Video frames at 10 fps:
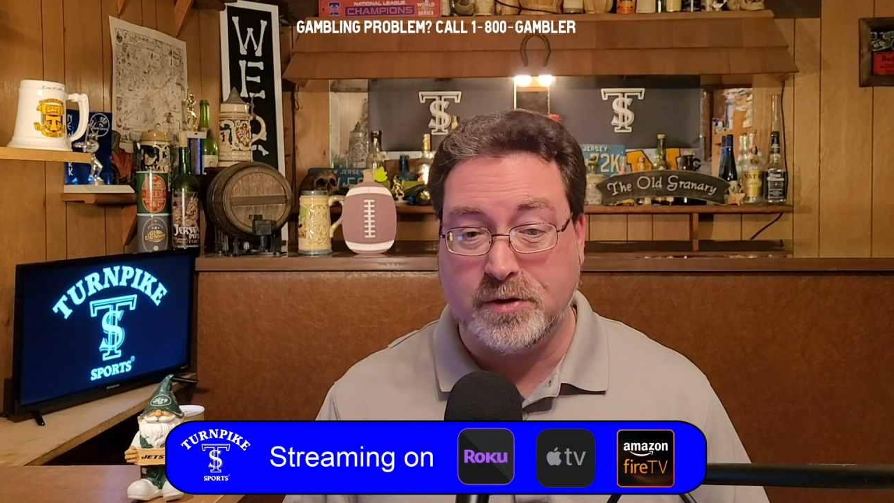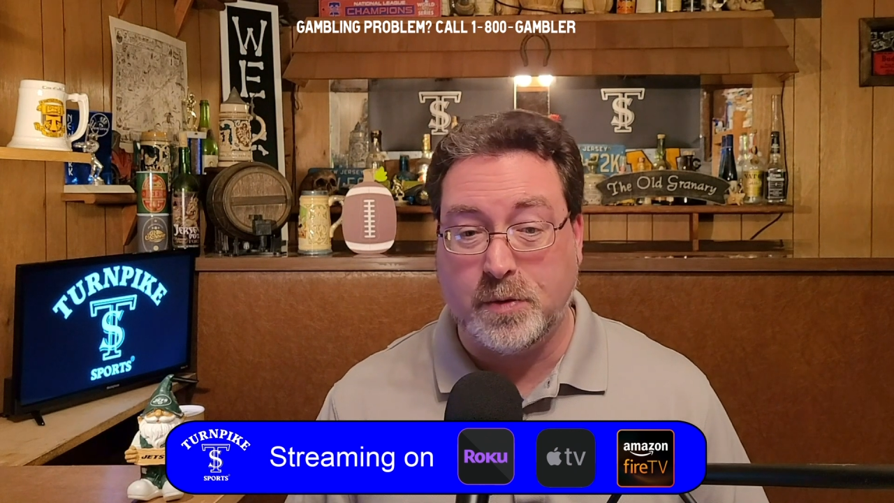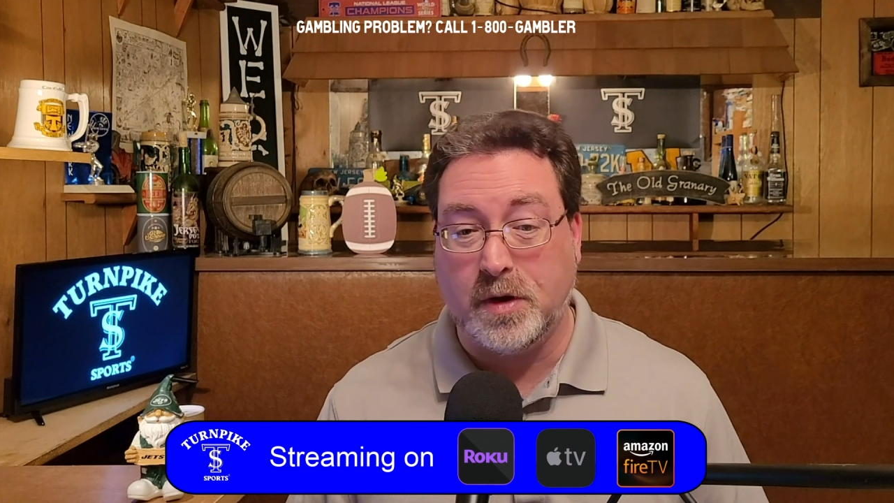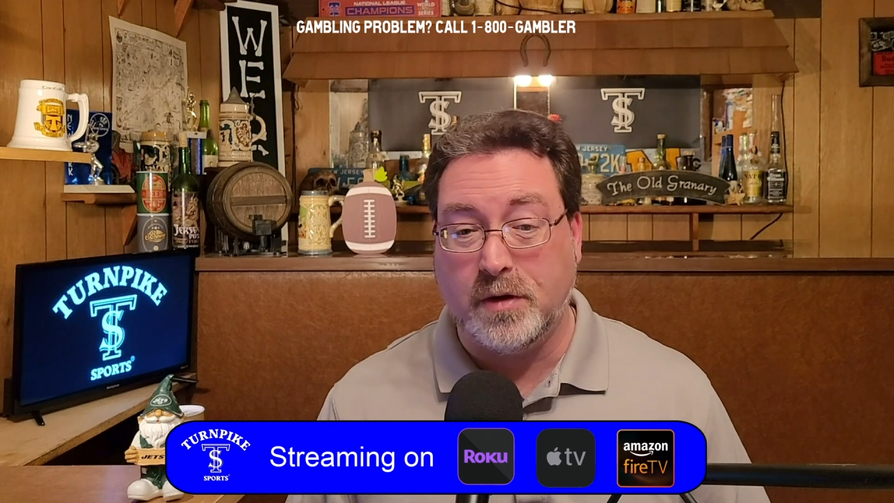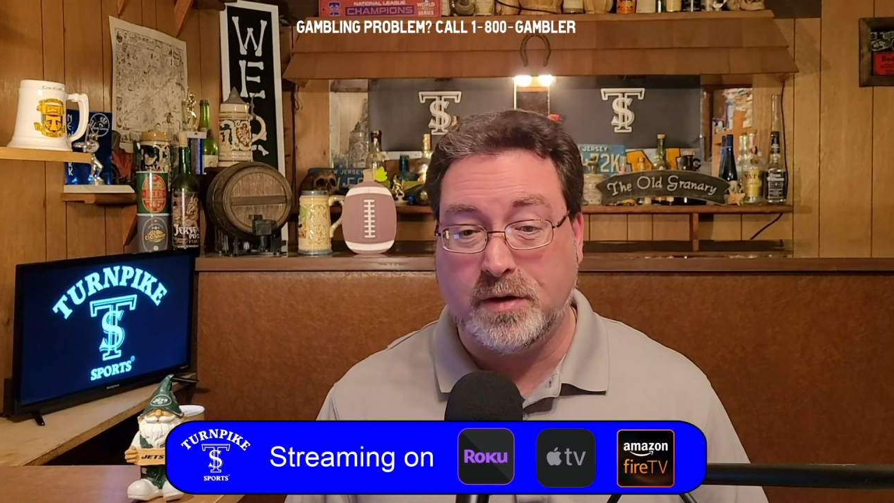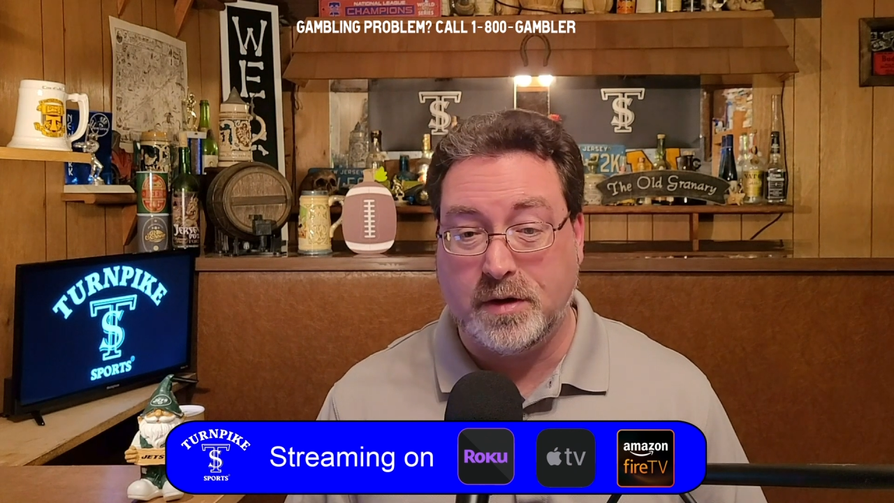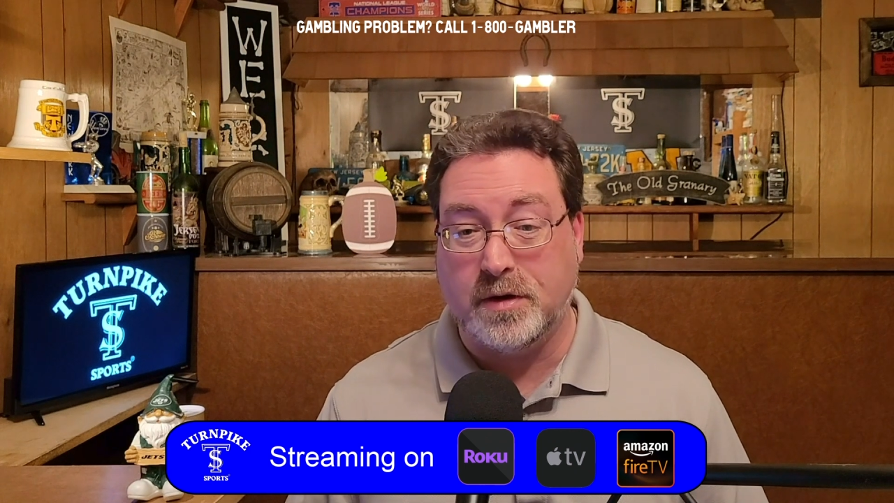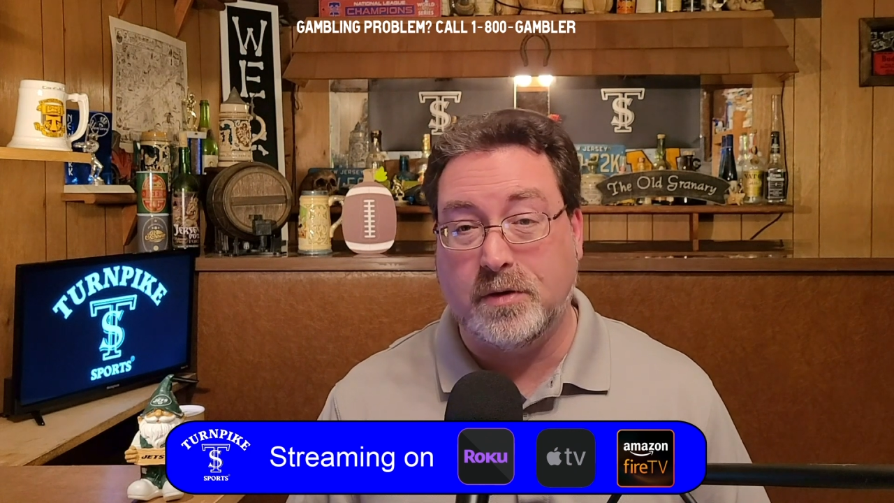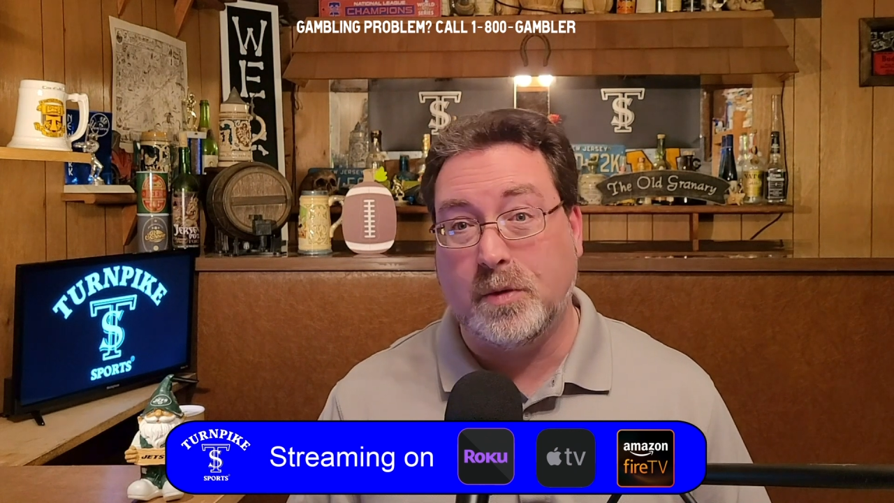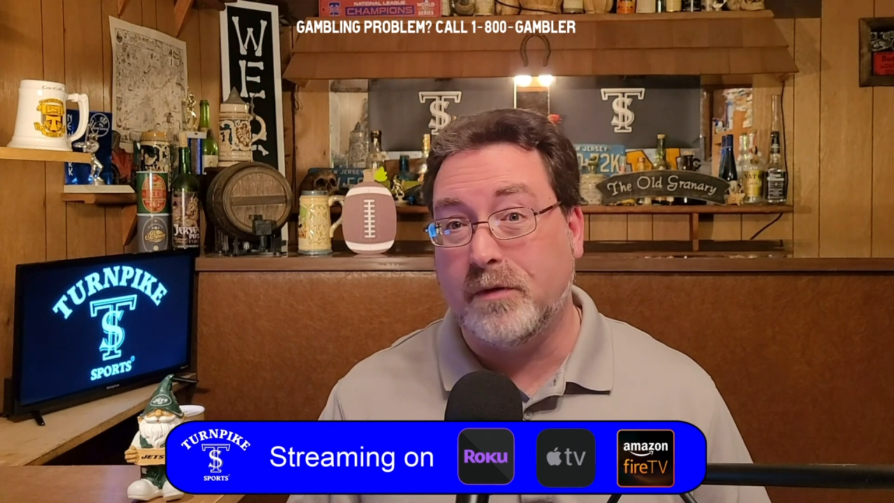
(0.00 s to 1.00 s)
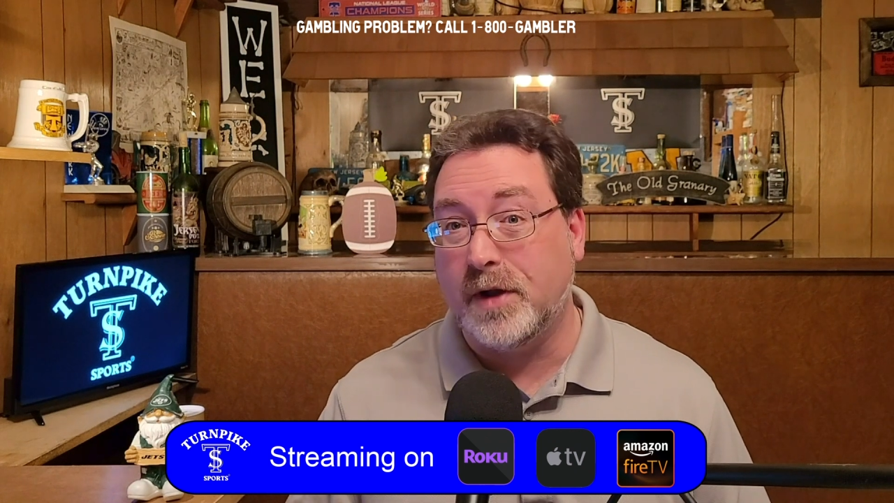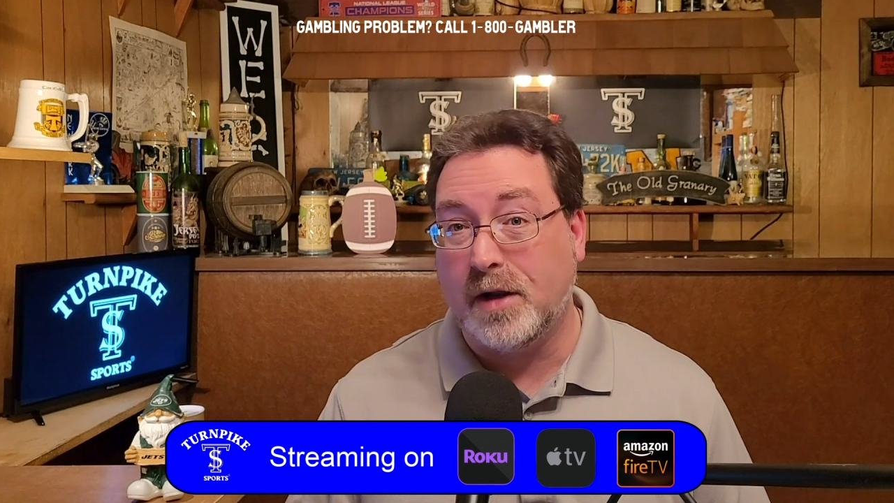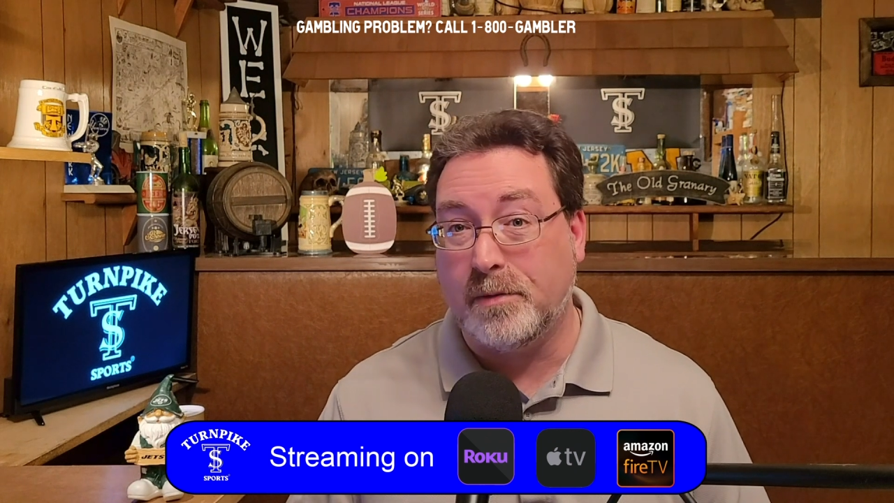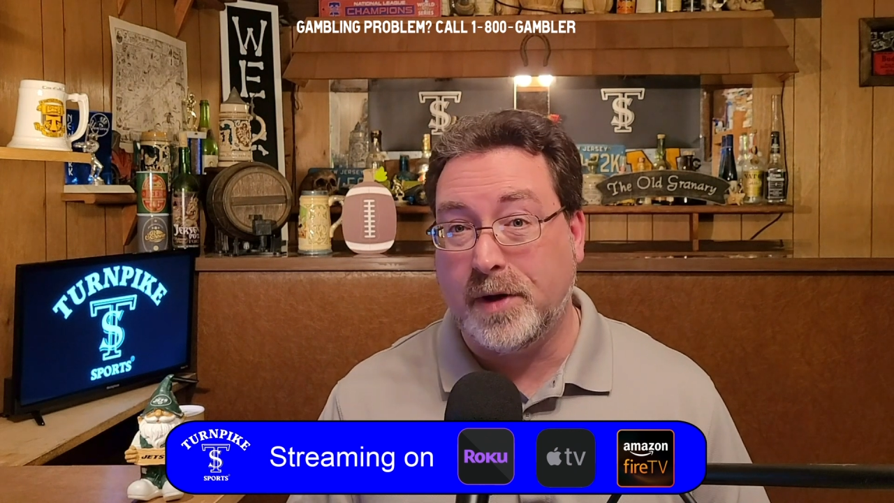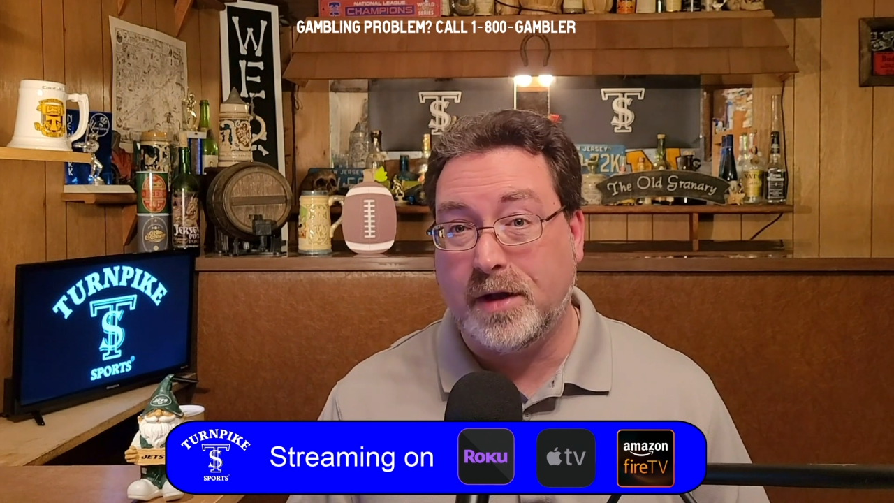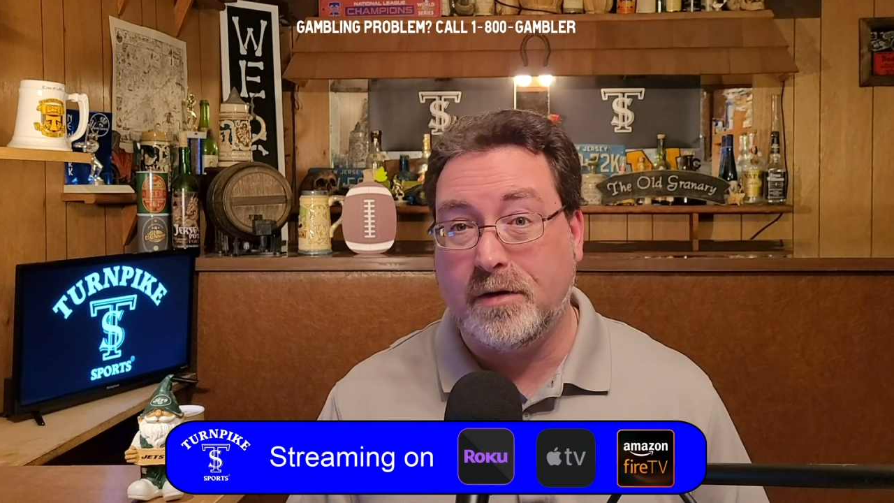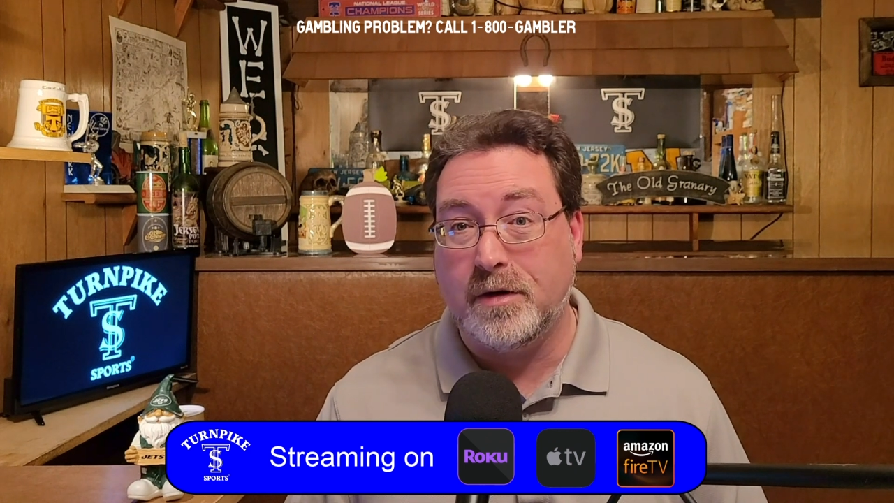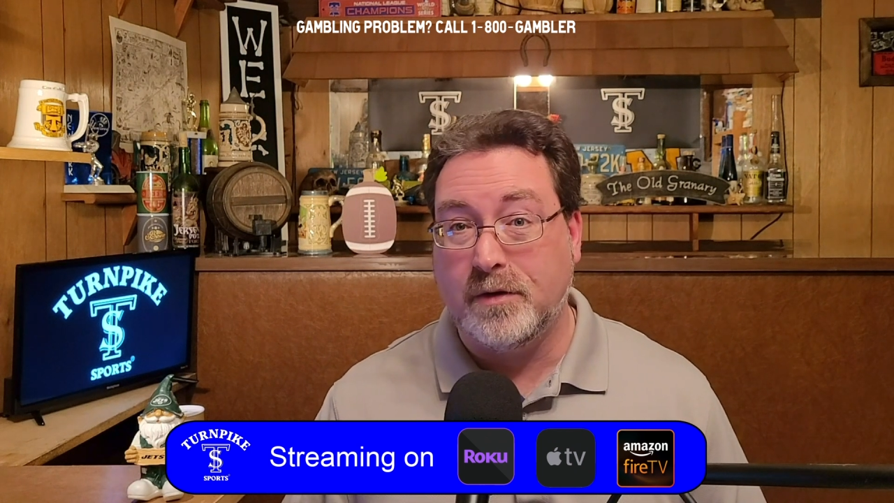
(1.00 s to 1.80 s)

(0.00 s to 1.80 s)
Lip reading: $12 bet